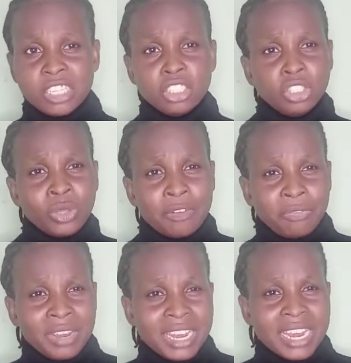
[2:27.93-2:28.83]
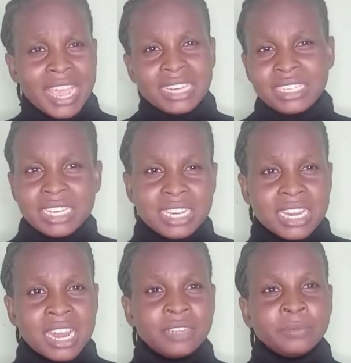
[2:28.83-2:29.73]
you are feeling headache,
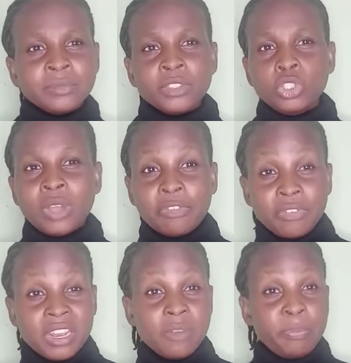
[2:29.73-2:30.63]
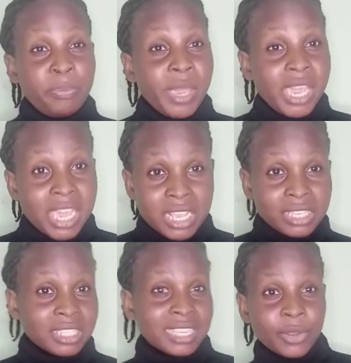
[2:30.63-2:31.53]
you are feeling
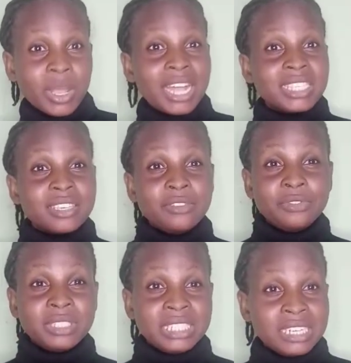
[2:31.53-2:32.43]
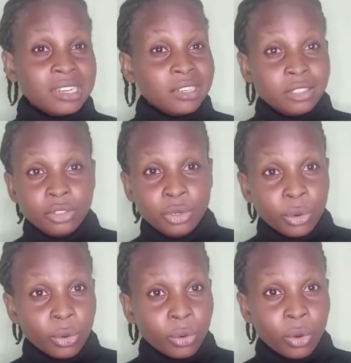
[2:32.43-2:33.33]
pains that you can't even
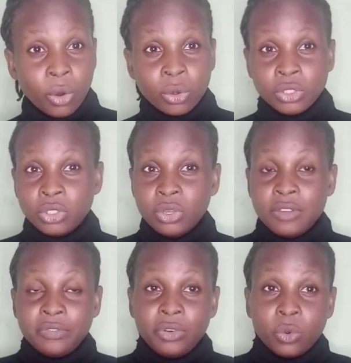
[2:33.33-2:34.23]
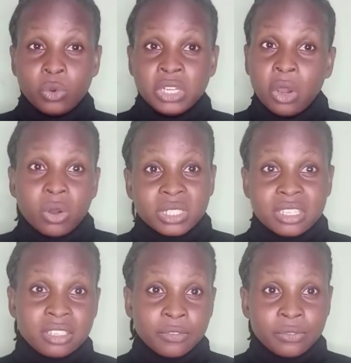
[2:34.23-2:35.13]
know, or you don't even know the
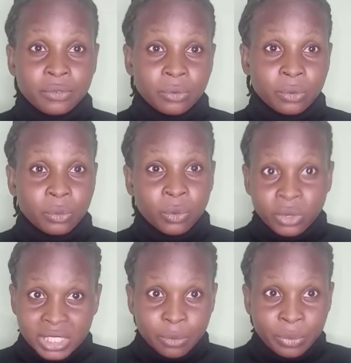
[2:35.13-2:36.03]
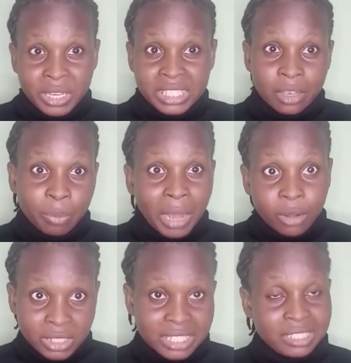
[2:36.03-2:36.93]
causes of what brings
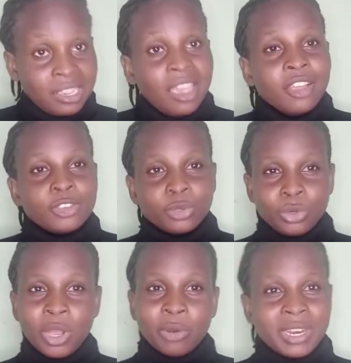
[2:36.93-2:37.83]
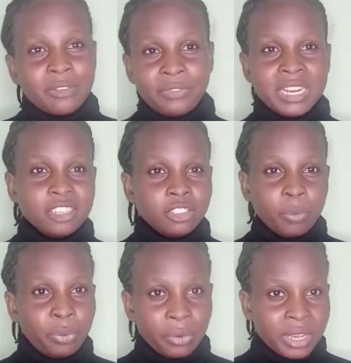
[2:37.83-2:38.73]
about it. So you're already feeling
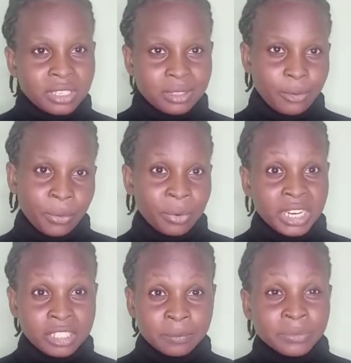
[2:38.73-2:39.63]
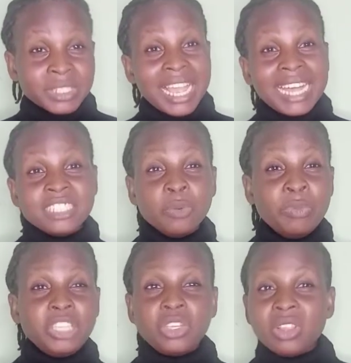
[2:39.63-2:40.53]
depressed already. And the
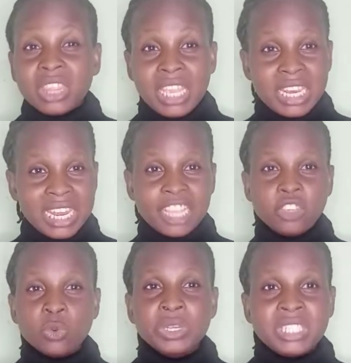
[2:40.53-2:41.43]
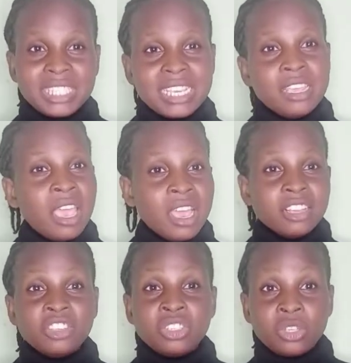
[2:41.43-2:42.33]
major thing that you will see
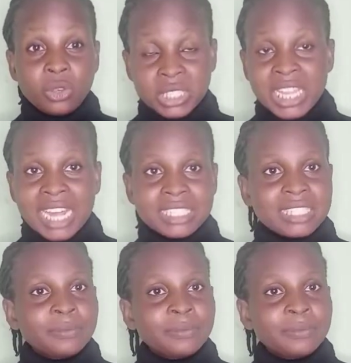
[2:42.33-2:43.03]
is just that